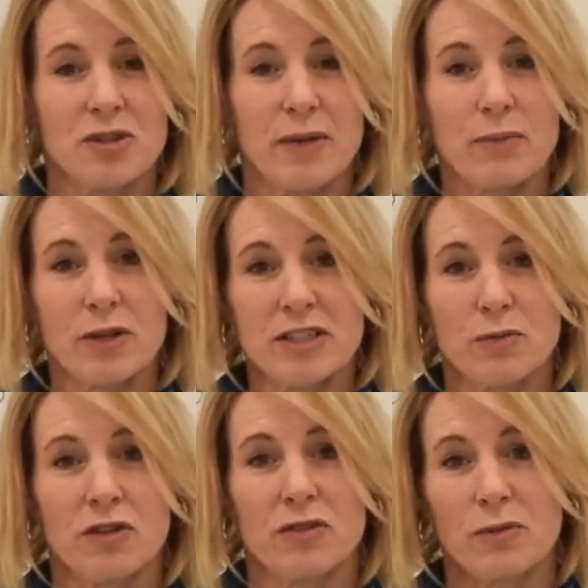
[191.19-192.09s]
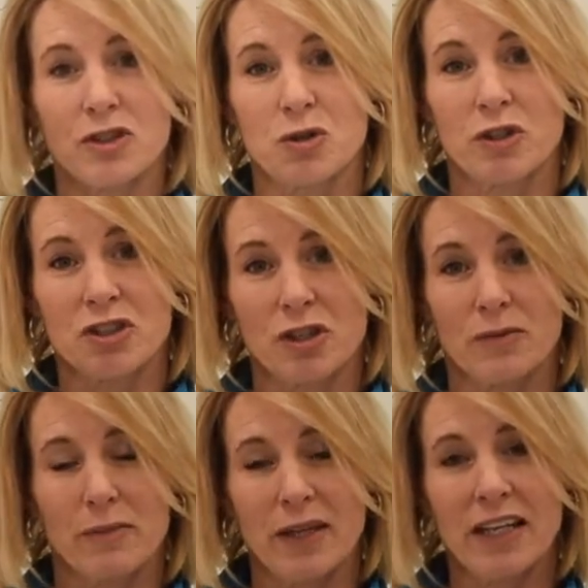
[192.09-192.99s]
your memories move from the
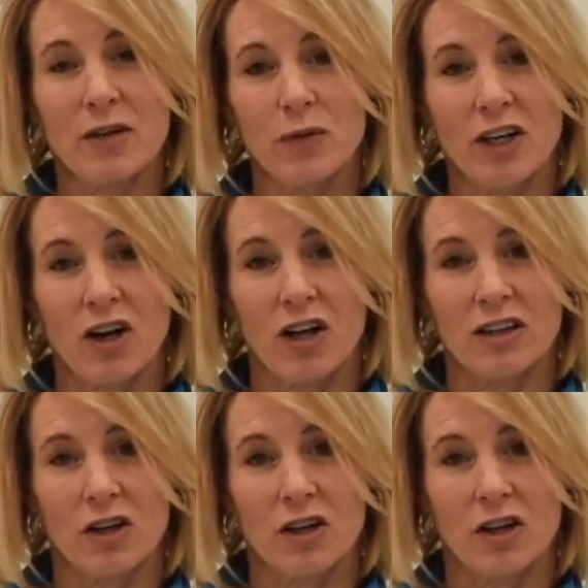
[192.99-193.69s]
short-term immediate recall